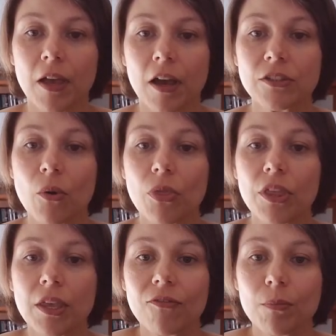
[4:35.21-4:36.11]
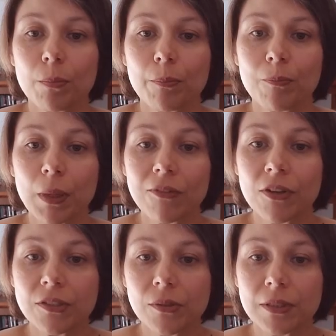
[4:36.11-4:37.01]
So the blood
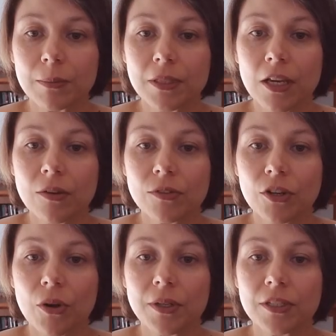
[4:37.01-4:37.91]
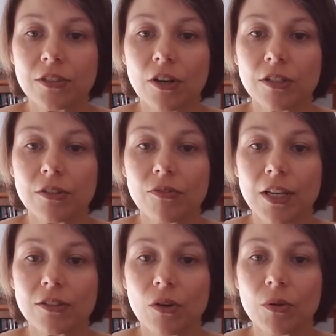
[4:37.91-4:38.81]
vessels themselves are going to start to
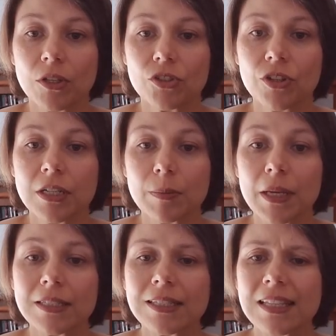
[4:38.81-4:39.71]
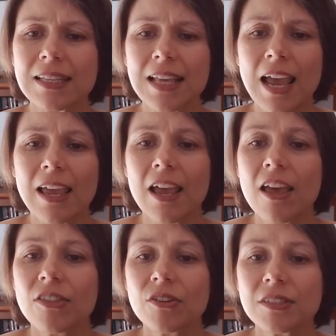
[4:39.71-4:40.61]
vasoconstrict because it says, hey,
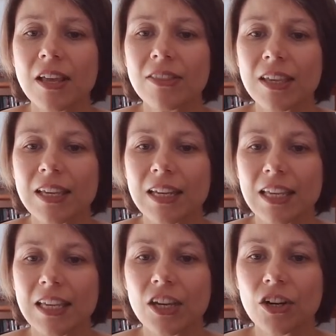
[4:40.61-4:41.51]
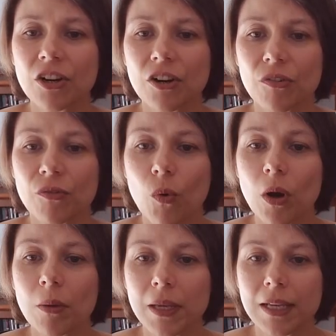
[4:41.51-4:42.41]
there's nothing here
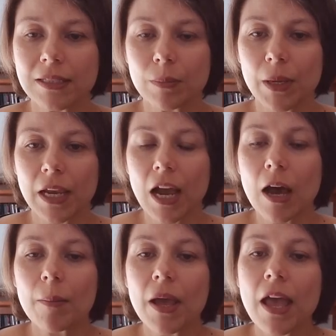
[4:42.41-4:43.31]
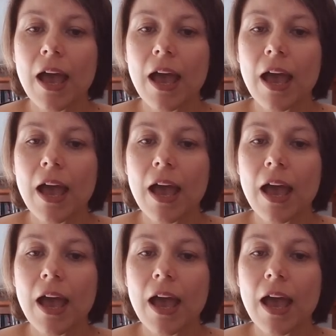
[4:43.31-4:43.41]
for me to pick up,